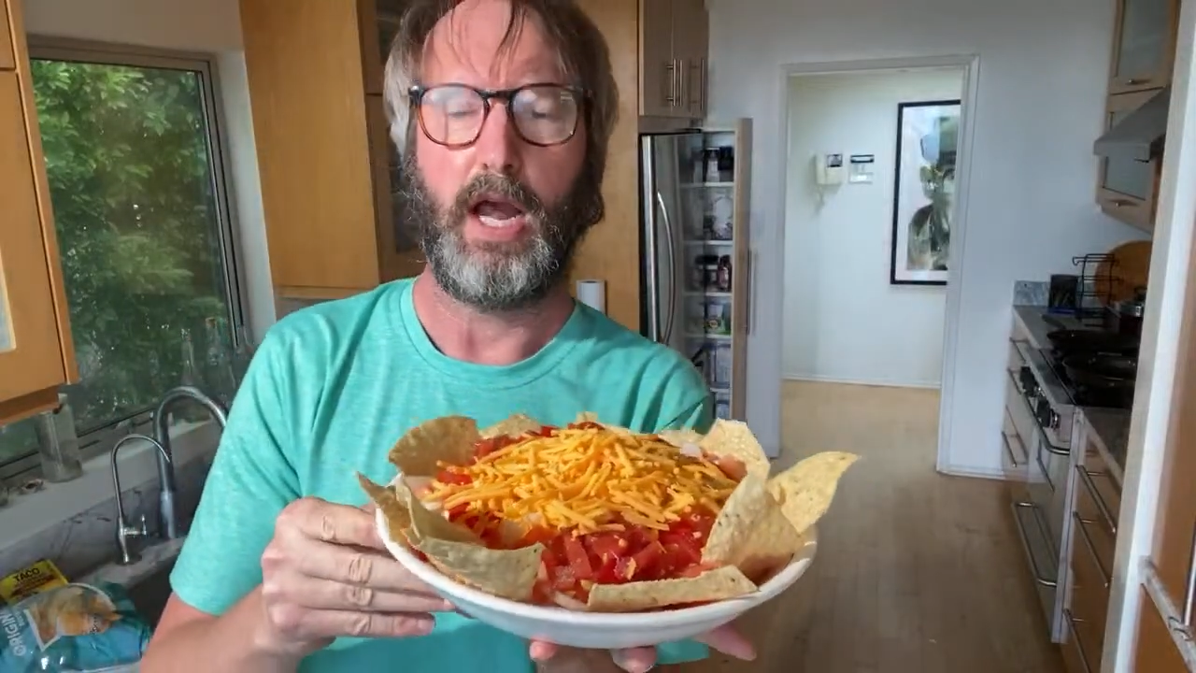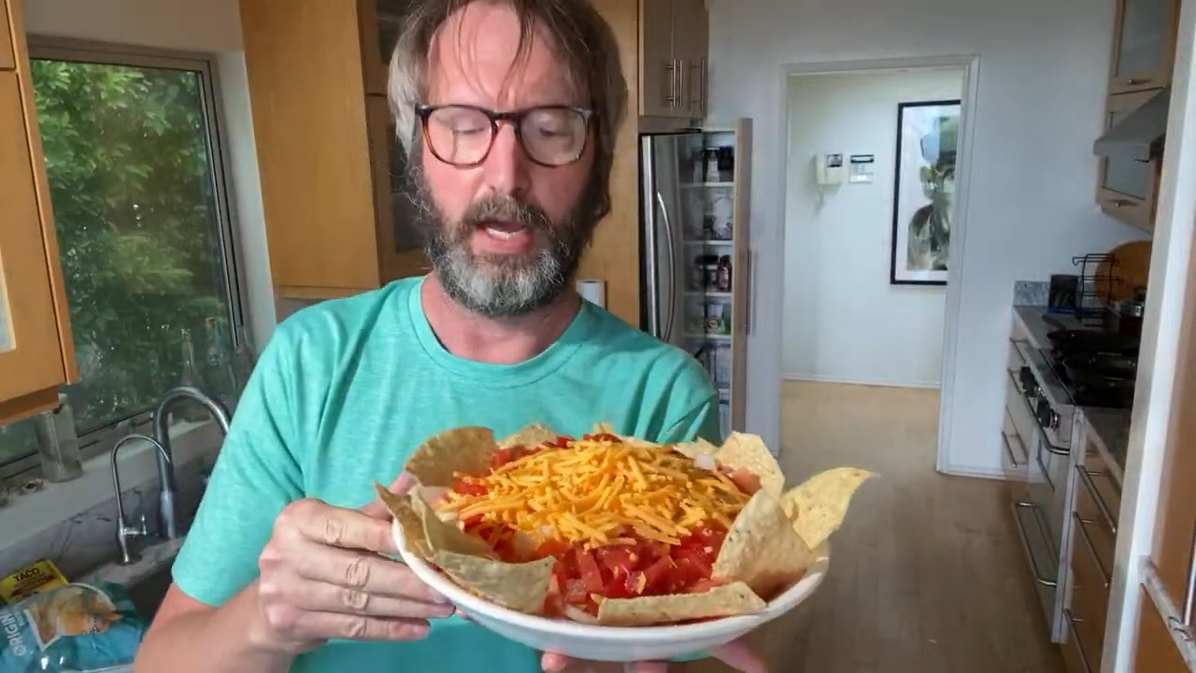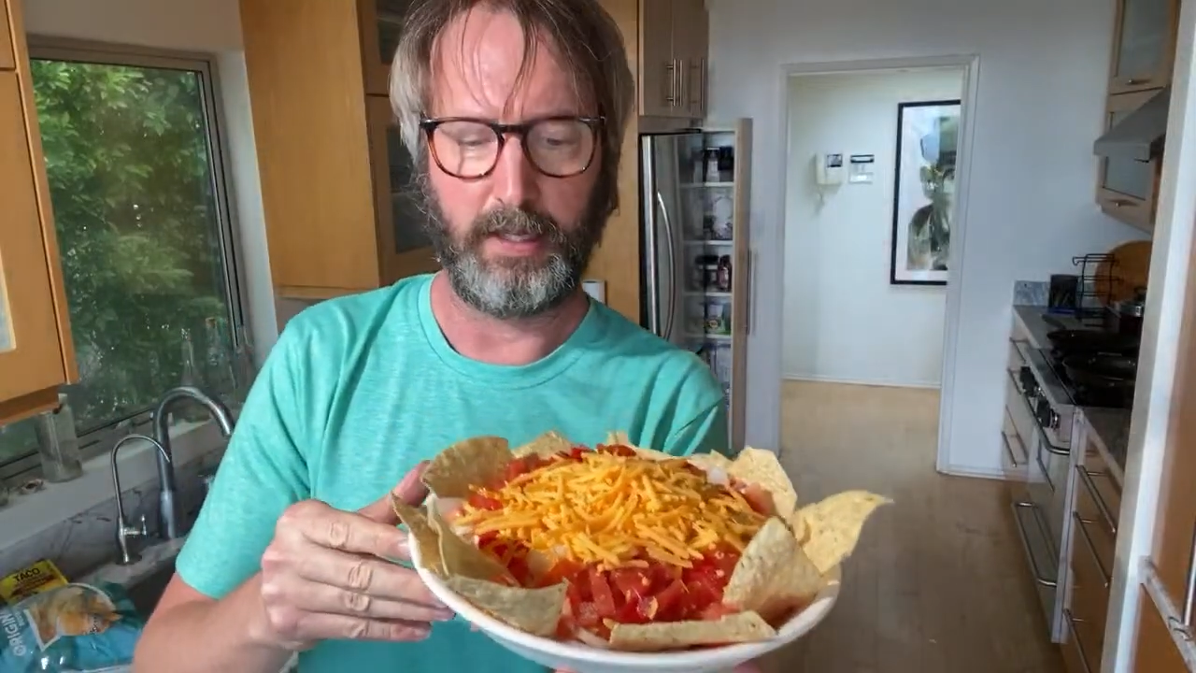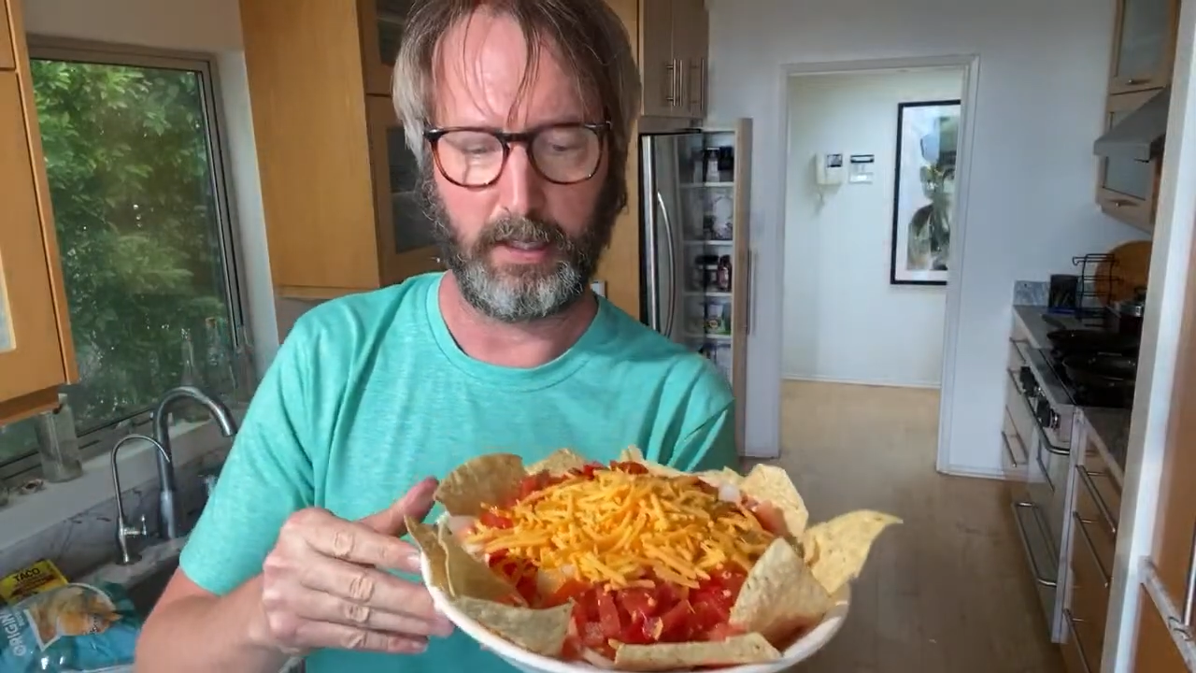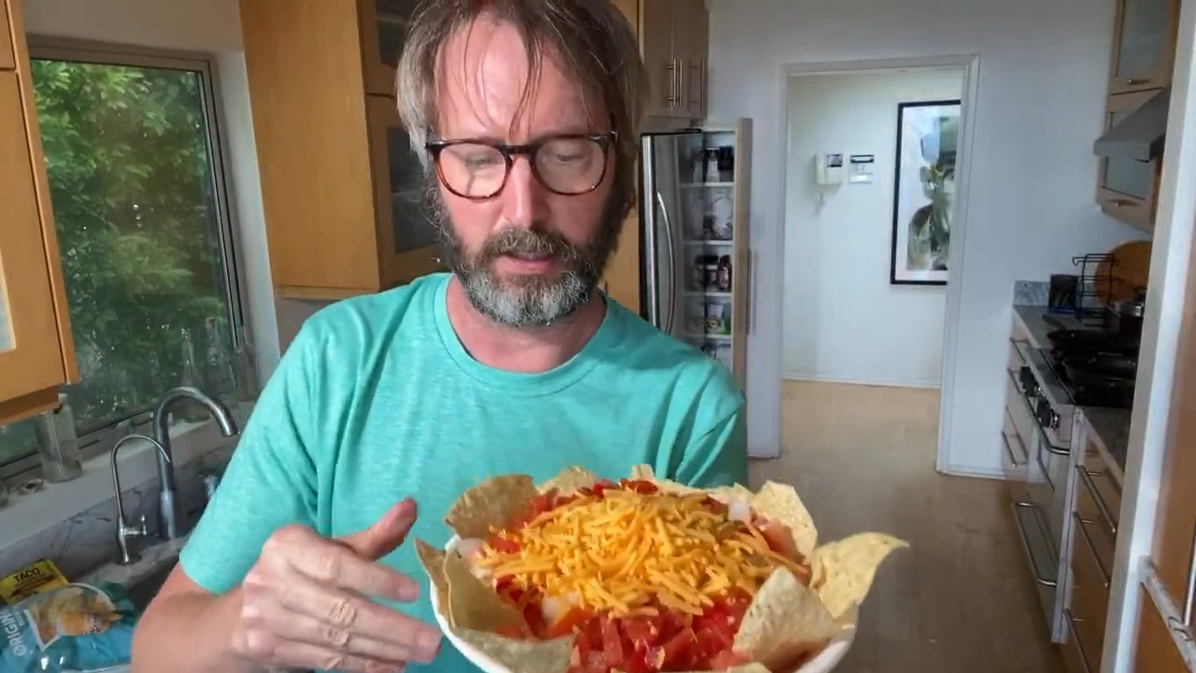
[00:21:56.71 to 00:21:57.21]

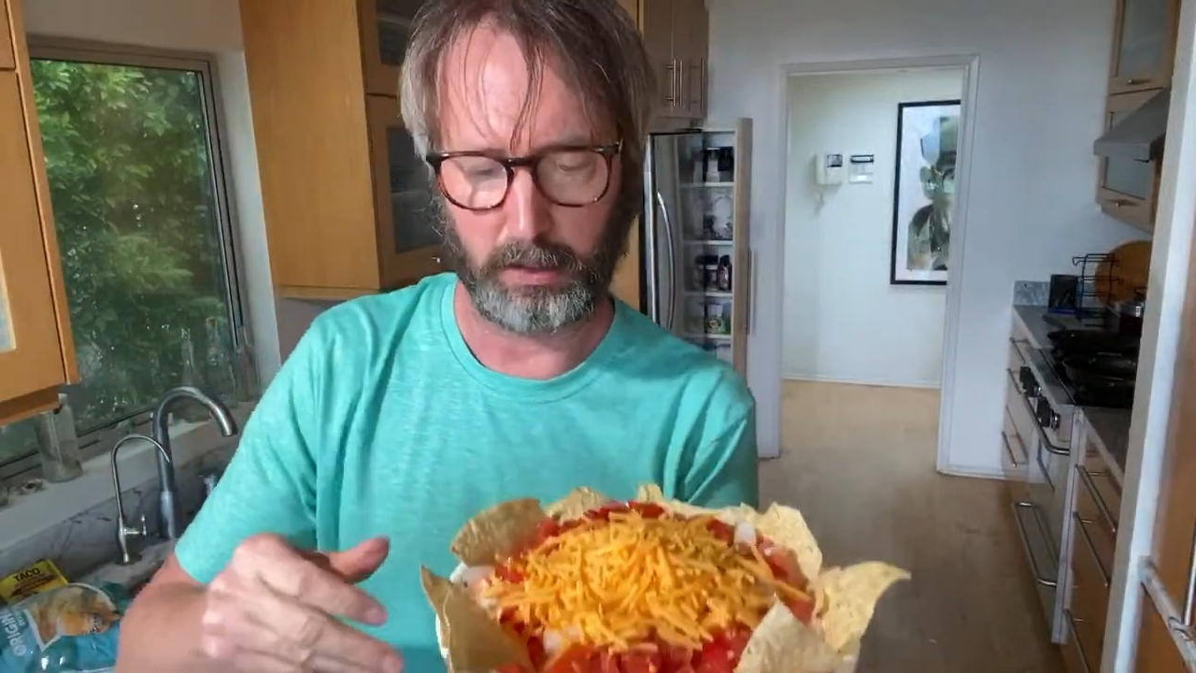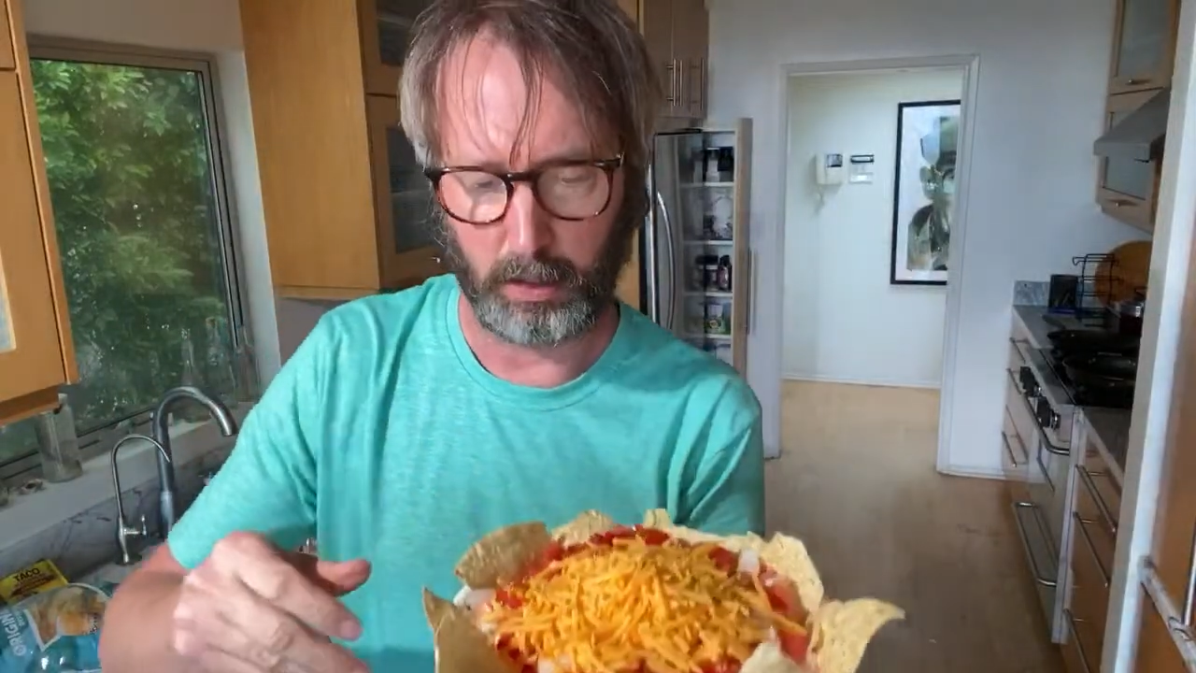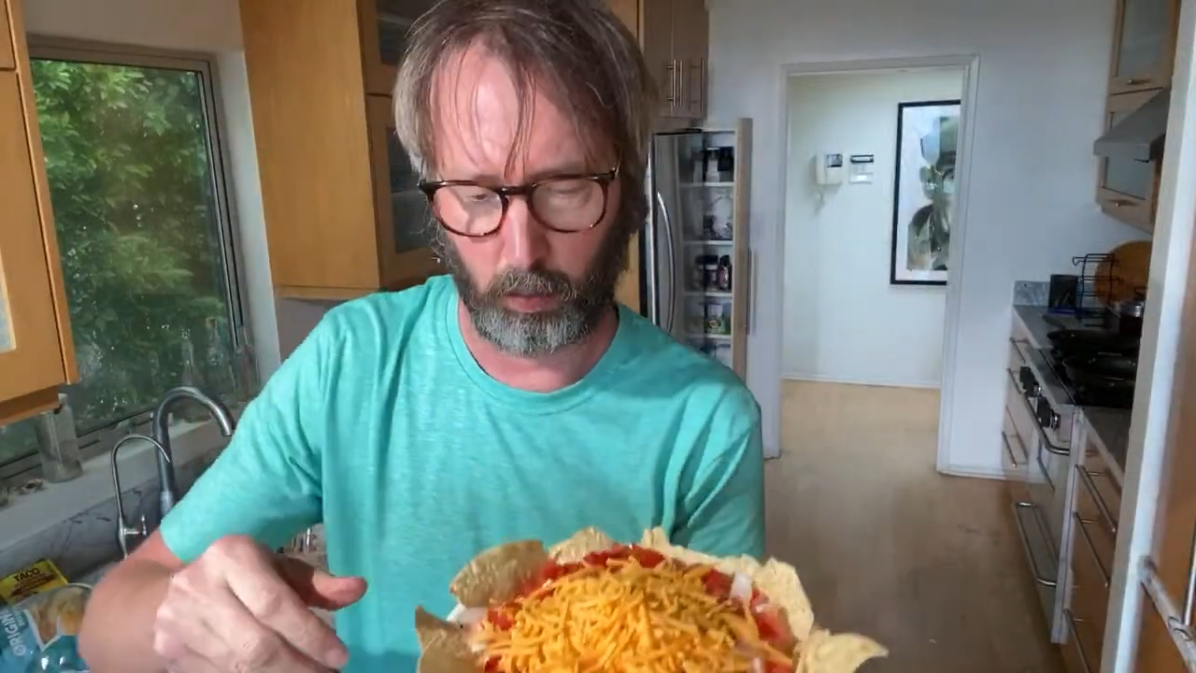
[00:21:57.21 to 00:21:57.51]
And then you just, the